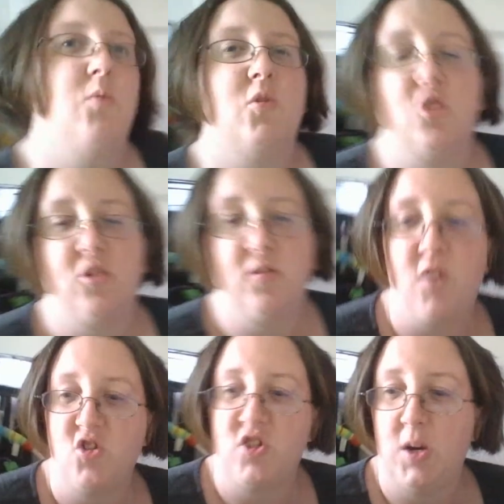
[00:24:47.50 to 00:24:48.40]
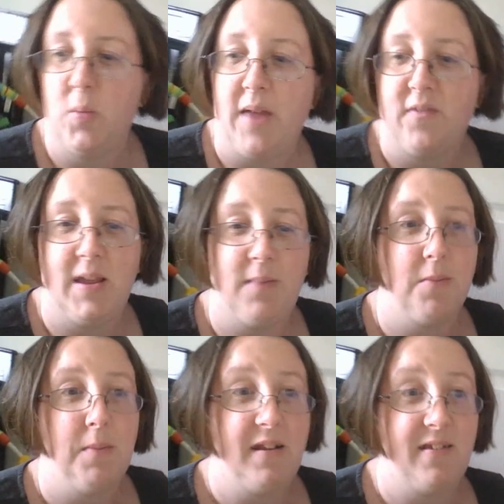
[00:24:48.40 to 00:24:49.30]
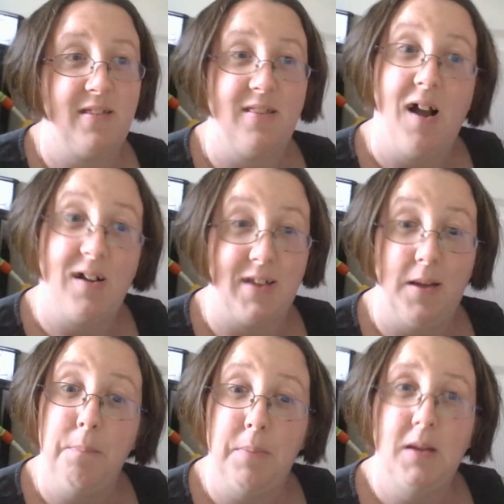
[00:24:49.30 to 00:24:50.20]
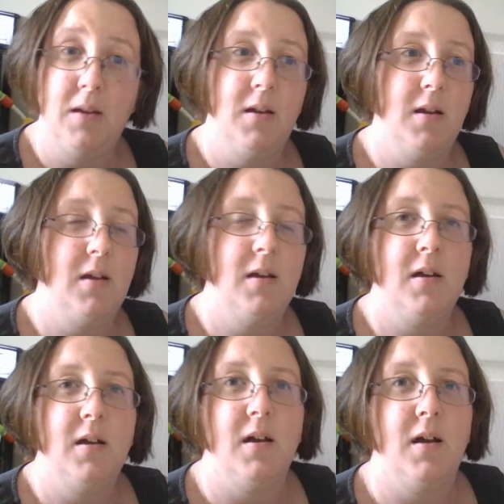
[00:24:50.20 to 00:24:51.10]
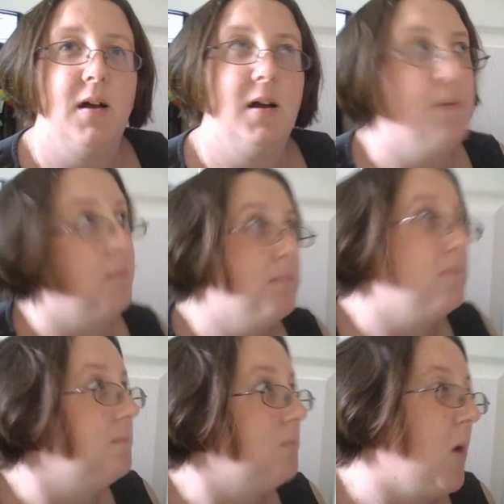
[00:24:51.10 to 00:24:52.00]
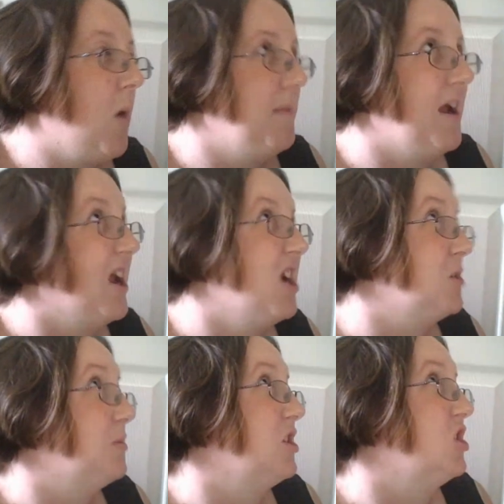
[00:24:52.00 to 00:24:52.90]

with children in foster care, we have to keep the medicine locked up. Why, I'm not 100%